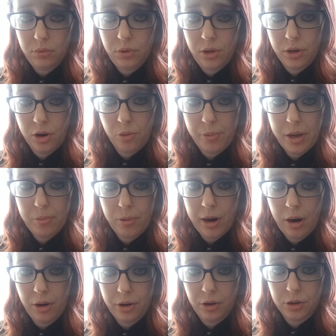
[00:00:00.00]
You know, be
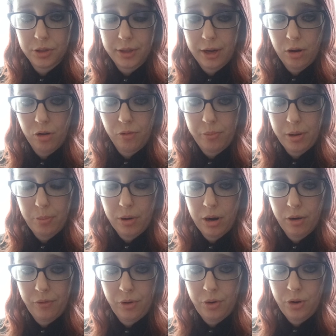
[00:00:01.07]
proud of yourself. Be proud
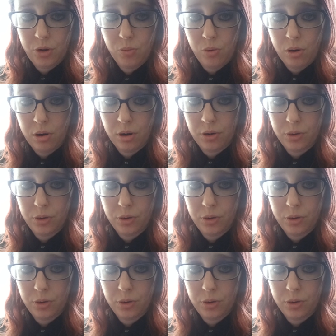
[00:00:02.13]
of who you are.